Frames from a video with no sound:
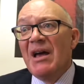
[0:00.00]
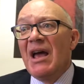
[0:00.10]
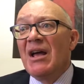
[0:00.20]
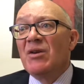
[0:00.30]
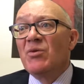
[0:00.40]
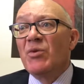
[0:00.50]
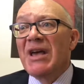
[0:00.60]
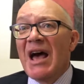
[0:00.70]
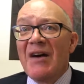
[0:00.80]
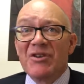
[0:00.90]
and
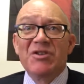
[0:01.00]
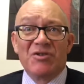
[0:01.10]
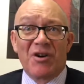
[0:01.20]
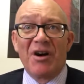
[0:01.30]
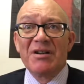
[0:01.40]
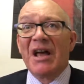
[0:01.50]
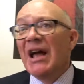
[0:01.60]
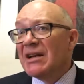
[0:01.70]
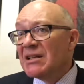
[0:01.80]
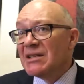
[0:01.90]
we have a start
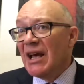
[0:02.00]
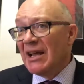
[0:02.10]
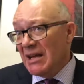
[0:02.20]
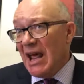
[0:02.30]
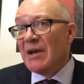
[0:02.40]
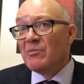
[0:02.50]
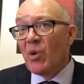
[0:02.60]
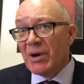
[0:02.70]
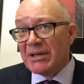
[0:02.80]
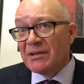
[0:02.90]
and an end
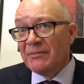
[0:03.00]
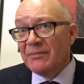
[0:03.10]
point.